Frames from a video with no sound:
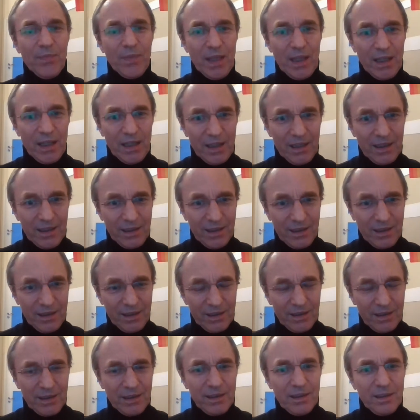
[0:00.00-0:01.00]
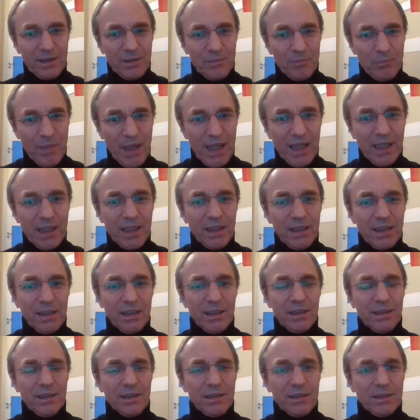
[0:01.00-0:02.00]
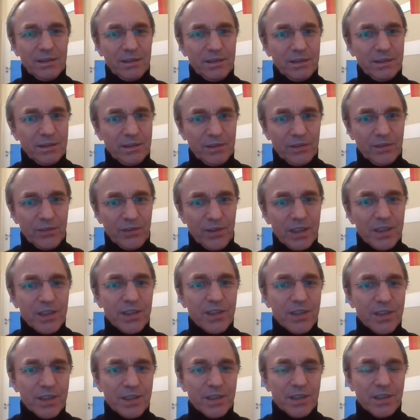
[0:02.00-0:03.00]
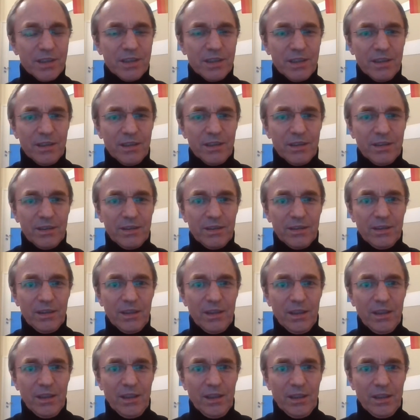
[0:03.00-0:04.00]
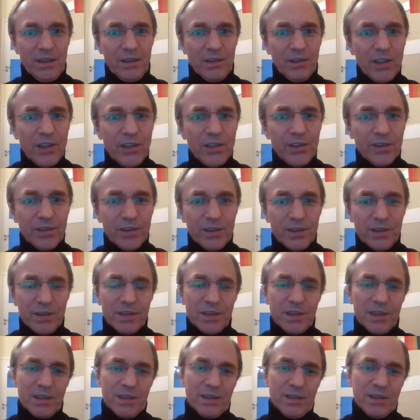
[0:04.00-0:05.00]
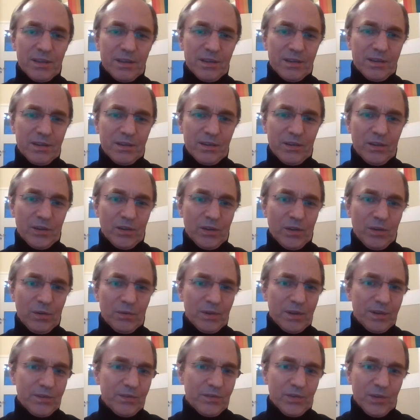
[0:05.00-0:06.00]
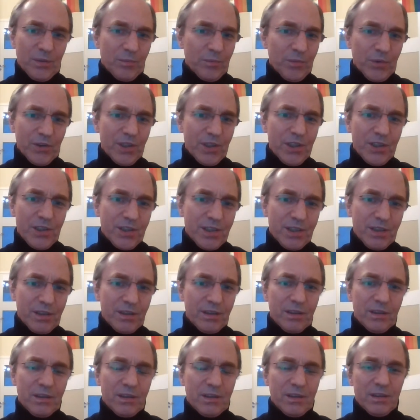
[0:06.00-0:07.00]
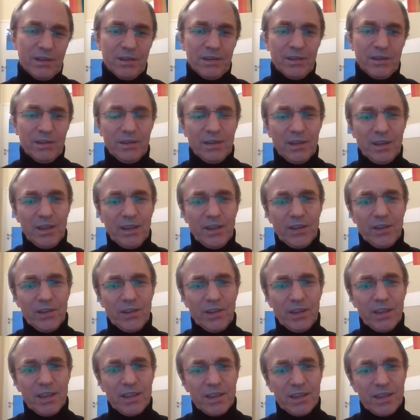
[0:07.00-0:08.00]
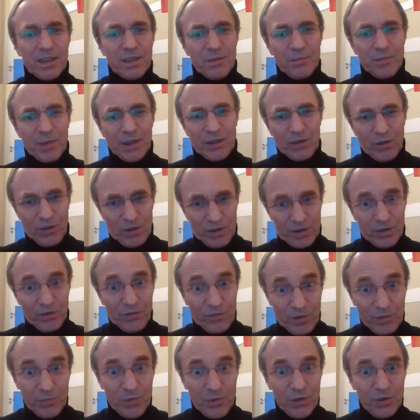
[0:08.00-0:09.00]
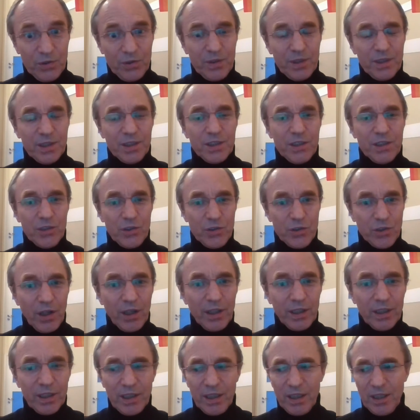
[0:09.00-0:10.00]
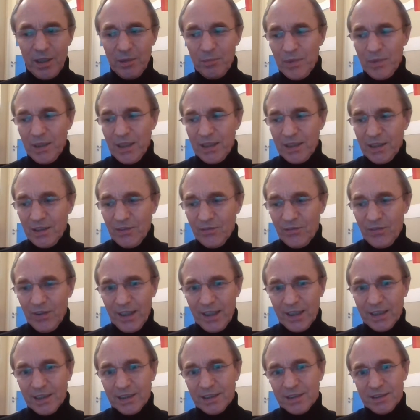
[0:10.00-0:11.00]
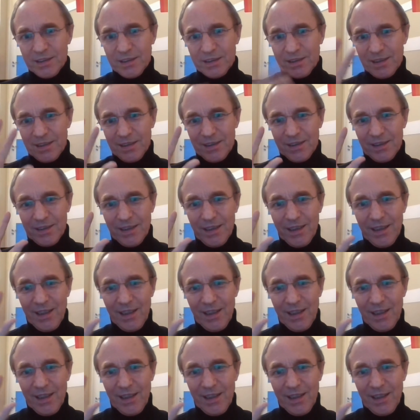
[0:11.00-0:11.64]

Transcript: many religious leaders, not only from Christian religion, but also from Jewish, joined him. And in fact, the